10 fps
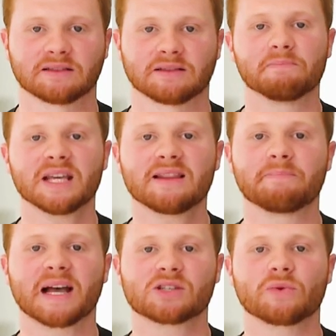To me, the
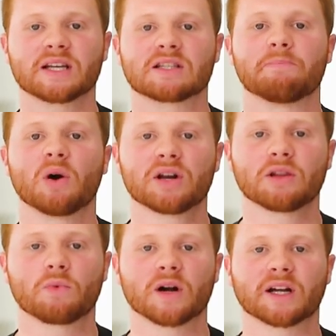best way is to put in
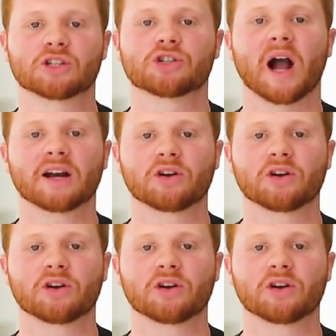the work and try